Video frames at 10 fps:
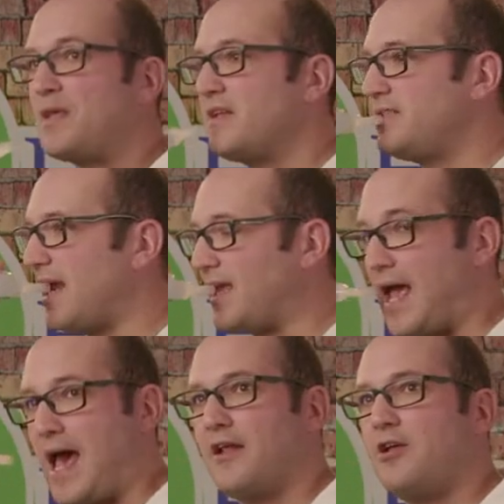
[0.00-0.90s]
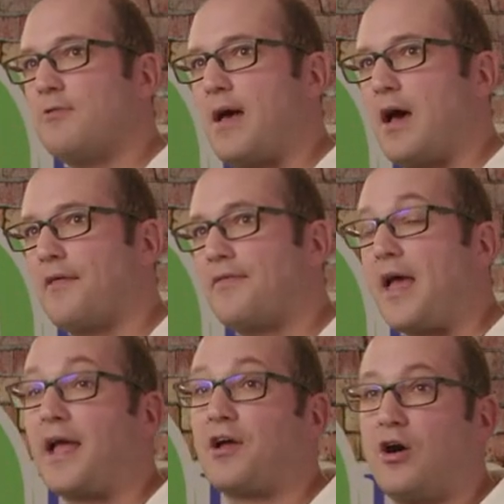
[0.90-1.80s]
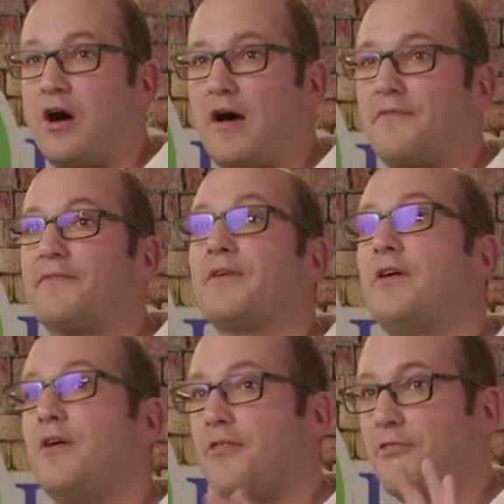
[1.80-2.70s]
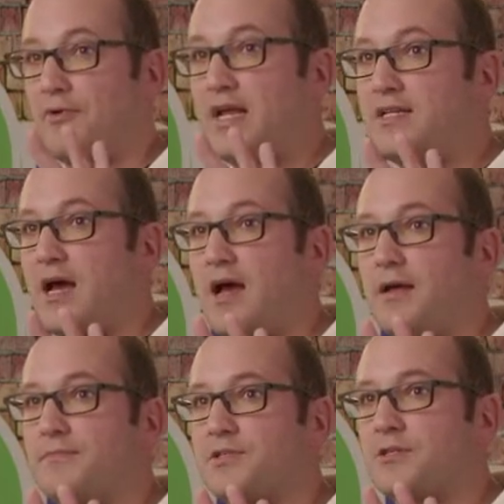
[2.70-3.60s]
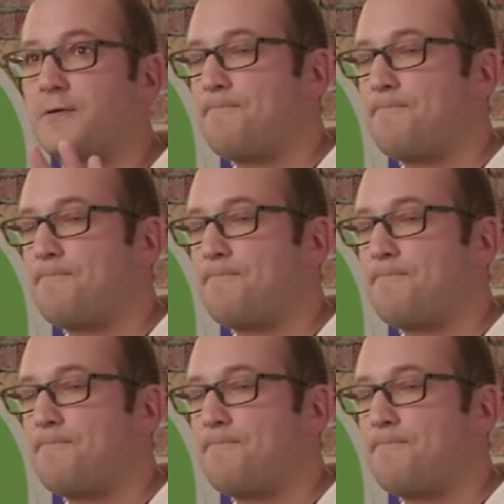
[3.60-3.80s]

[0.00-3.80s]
take it out of your mouth and cough three times.